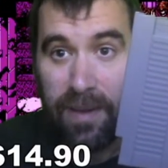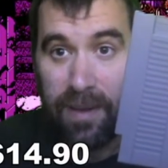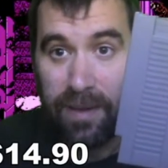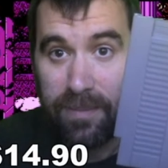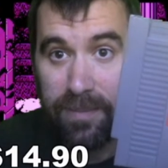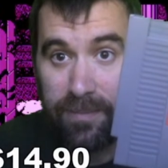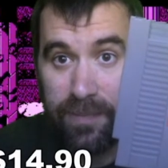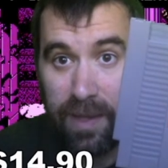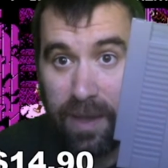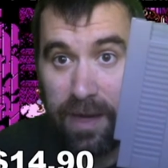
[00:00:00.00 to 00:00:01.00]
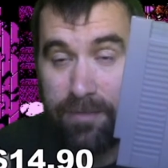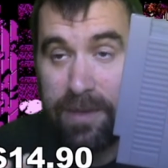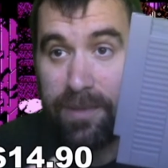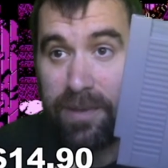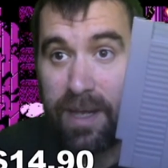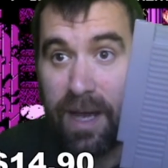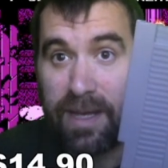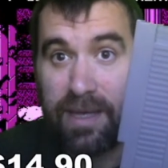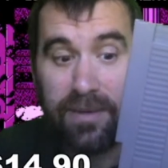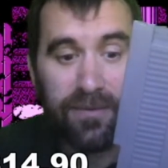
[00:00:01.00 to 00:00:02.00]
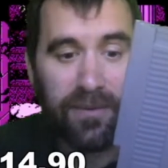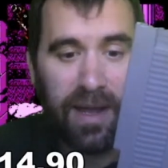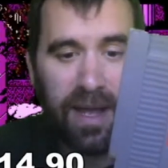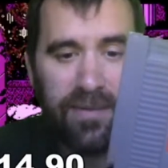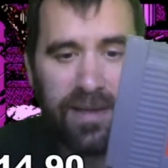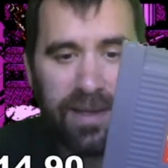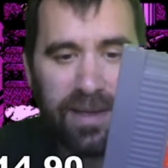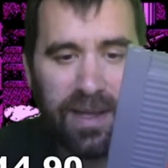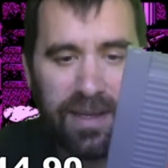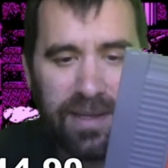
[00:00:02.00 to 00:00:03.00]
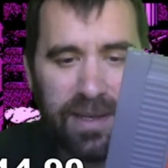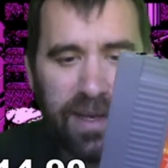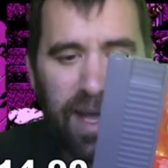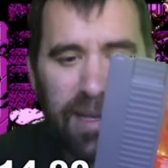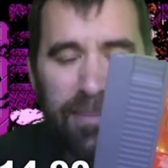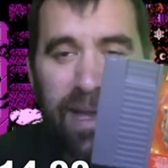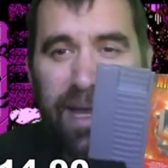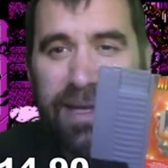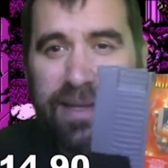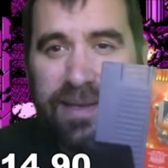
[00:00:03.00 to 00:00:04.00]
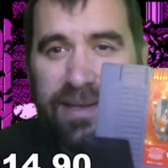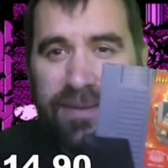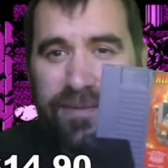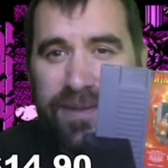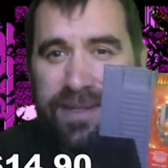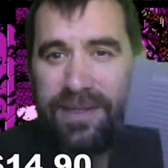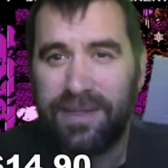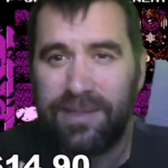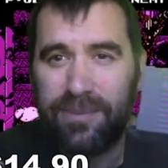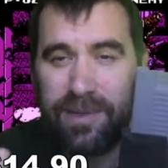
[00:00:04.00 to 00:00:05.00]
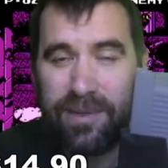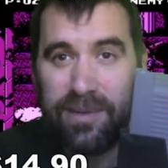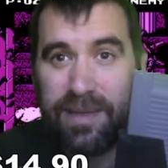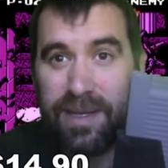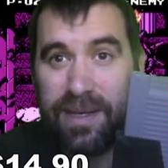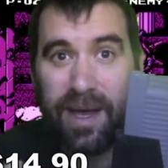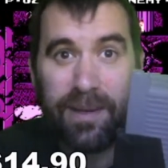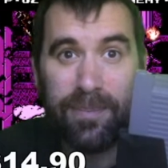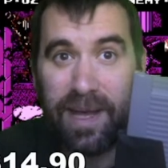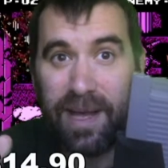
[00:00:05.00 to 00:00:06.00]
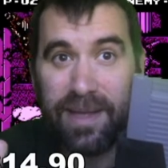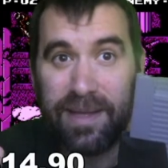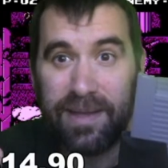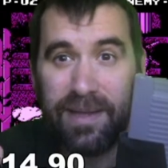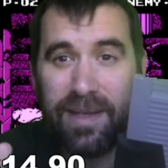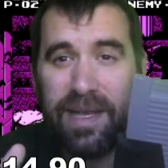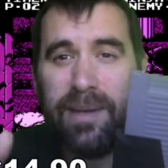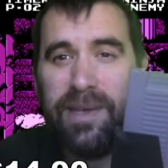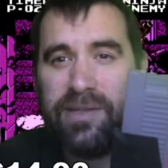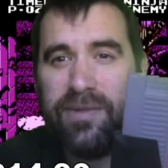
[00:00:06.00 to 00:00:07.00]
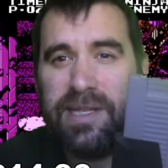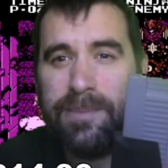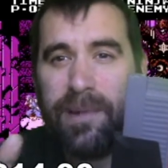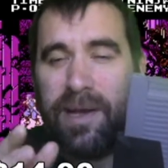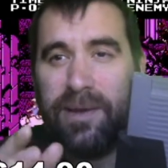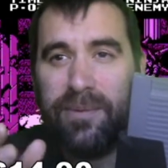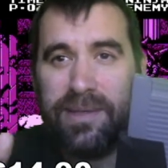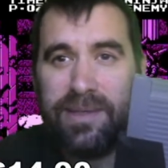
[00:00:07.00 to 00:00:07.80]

A lot of people knock it for having like the knockback physics, where you get knocked back and the enemies respawn